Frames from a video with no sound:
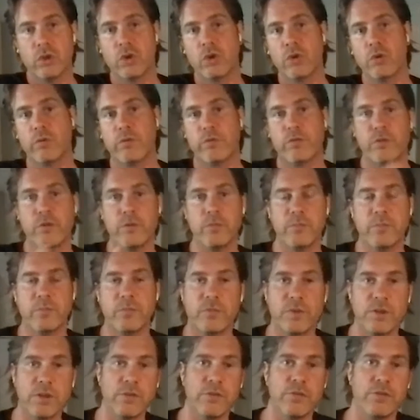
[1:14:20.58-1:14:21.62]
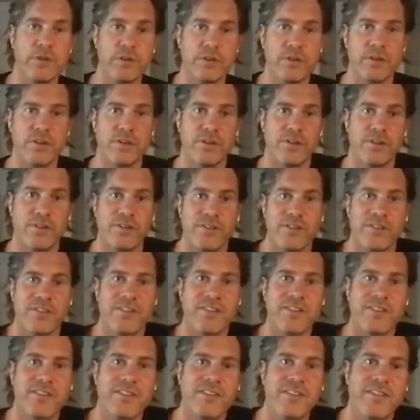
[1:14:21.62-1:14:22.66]
go from different
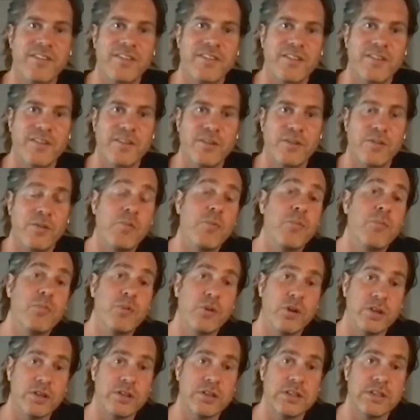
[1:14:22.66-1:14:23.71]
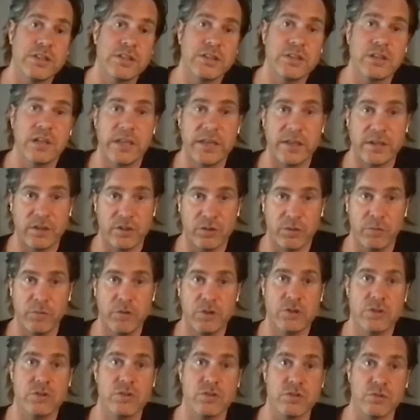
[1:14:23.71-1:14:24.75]
projects like
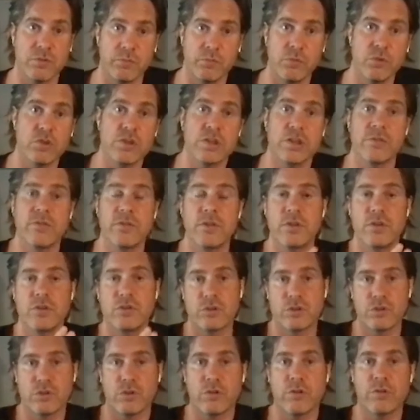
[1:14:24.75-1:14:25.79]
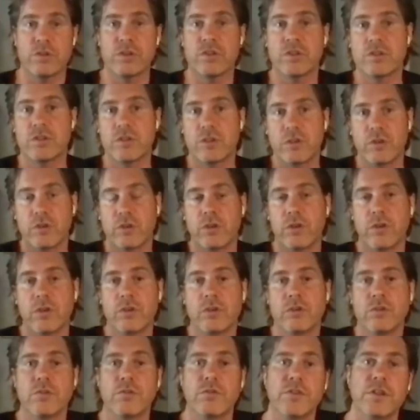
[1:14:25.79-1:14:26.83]
commercials or music videos, shorts,
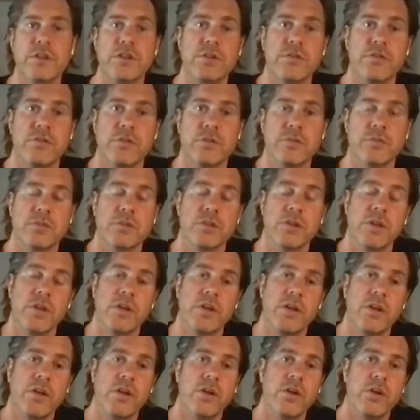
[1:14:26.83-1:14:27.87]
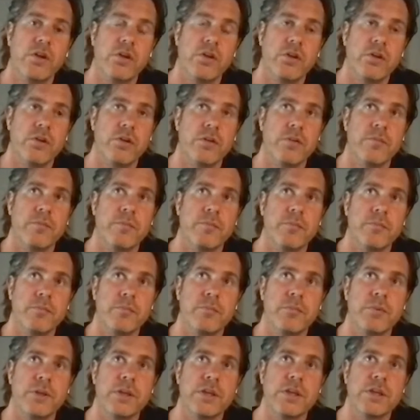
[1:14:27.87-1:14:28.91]
to feature films,
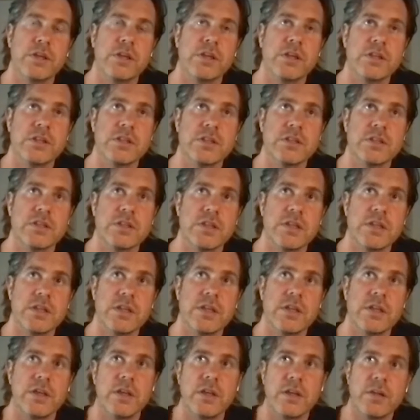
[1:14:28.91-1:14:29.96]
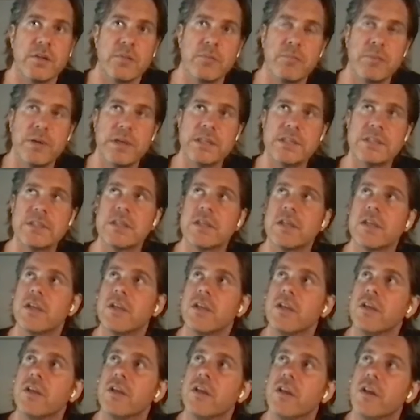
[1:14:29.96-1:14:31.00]
because it
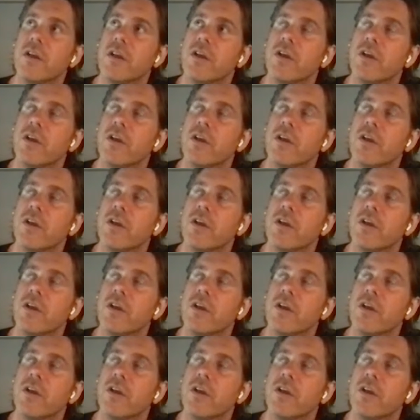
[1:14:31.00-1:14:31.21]
basically